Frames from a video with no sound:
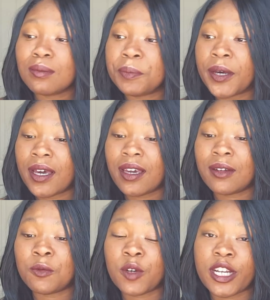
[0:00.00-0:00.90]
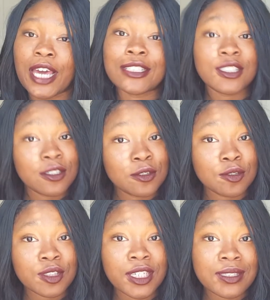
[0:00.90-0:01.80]
but when I
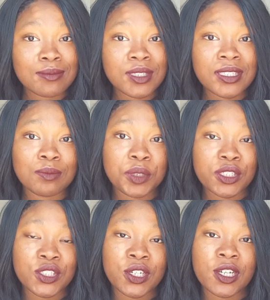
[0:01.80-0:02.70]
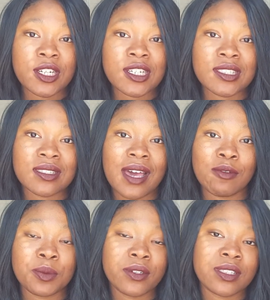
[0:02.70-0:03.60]
do get some decent pictures,
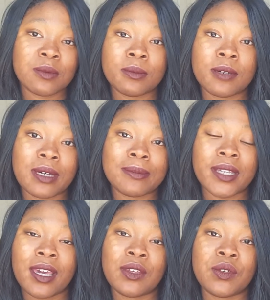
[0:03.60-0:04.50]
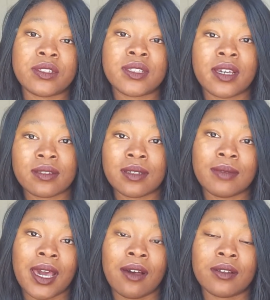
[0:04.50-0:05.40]
I will post them on my website. You can check them
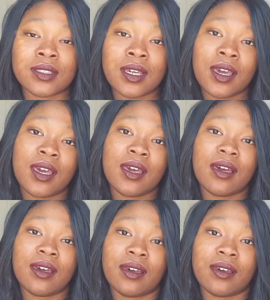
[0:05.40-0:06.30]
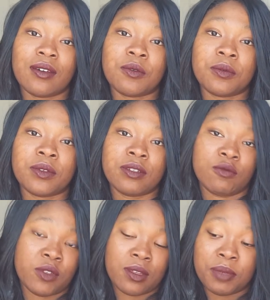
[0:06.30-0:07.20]
out
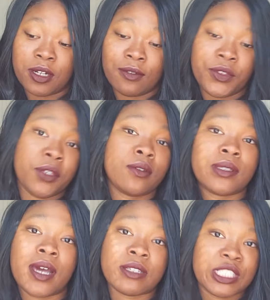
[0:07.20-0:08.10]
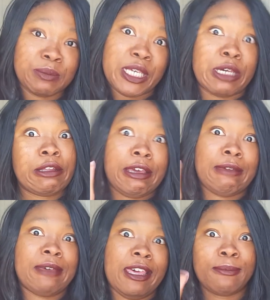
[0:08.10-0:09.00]
with a better view and not just me holding
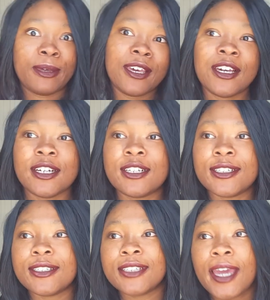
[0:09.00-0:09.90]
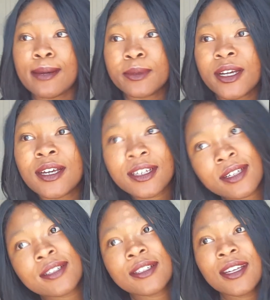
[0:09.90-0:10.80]
them up on
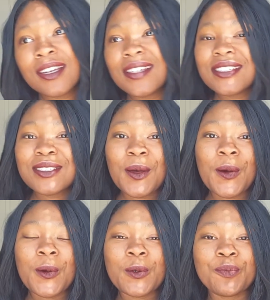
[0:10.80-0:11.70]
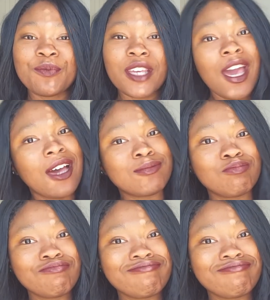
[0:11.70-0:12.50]
camera. So yeah.